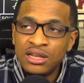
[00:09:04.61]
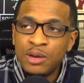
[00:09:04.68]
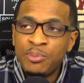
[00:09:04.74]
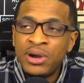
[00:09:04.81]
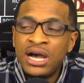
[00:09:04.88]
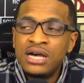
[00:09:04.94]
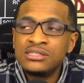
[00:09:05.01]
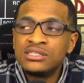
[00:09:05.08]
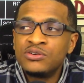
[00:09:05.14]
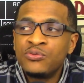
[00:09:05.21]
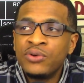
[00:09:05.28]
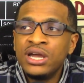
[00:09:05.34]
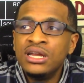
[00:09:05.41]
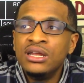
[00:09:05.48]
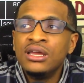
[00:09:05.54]
a positive
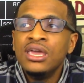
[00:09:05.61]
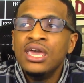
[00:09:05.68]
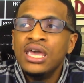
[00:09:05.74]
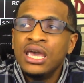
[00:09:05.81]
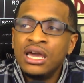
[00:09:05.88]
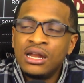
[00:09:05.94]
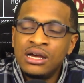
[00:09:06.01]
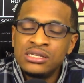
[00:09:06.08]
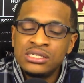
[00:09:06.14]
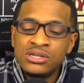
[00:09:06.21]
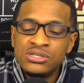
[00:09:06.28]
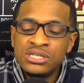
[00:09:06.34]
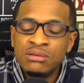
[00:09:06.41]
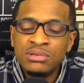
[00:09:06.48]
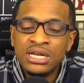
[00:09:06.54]
rating. And also
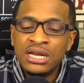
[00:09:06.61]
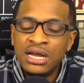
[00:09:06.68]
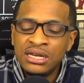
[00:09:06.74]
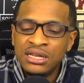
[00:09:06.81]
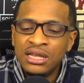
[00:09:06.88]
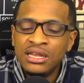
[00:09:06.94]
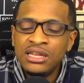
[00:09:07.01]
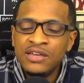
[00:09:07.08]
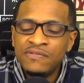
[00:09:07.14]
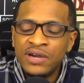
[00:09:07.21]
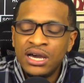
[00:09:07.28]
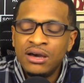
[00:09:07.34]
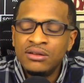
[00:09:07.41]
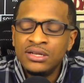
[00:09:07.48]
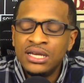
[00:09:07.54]
something I did leave
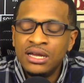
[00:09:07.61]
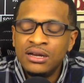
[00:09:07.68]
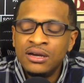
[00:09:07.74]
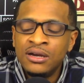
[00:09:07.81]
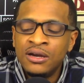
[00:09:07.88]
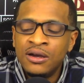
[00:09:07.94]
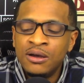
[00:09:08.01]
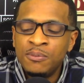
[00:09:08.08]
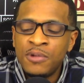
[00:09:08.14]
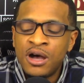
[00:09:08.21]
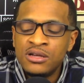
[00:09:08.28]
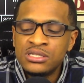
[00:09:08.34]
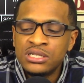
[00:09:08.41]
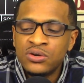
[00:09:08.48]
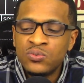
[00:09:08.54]
out that um,
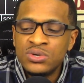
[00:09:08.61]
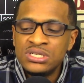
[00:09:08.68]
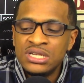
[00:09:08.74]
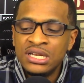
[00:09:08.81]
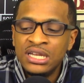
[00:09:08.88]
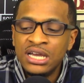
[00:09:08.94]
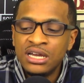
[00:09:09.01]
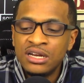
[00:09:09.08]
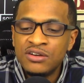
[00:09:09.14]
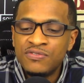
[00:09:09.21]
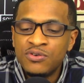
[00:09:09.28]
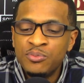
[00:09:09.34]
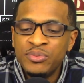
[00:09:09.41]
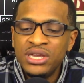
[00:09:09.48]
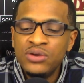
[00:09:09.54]
also was a negative for
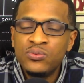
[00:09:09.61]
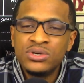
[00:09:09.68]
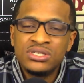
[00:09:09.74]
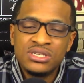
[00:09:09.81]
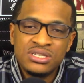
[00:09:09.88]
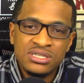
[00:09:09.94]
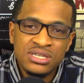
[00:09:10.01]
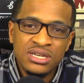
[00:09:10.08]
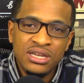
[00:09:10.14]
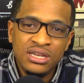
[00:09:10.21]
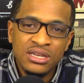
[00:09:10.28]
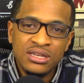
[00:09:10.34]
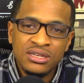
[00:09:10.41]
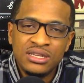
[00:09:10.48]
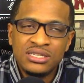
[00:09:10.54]
me was the CD,
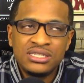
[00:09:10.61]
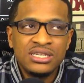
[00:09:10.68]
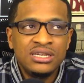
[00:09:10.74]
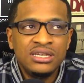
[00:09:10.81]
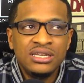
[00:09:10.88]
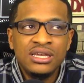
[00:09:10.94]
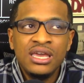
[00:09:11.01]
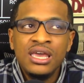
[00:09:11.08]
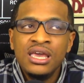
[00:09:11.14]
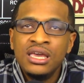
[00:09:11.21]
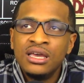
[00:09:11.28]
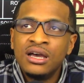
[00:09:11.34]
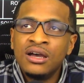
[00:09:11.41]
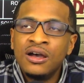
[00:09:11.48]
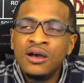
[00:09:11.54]
the CD,
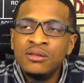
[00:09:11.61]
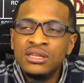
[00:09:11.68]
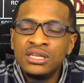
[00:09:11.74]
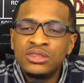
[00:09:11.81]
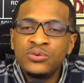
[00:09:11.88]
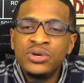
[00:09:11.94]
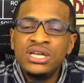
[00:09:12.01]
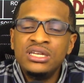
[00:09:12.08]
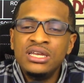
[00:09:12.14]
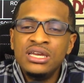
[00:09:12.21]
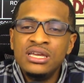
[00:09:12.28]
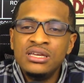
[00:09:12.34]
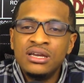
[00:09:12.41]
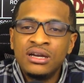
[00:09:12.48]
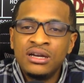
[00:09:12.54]
uh, the
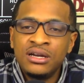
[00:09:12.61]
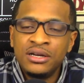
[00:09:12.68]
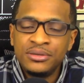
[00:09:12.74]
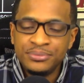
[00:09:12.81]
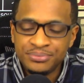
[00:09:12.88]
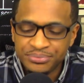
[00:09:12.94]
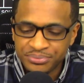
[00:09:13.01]
3D um,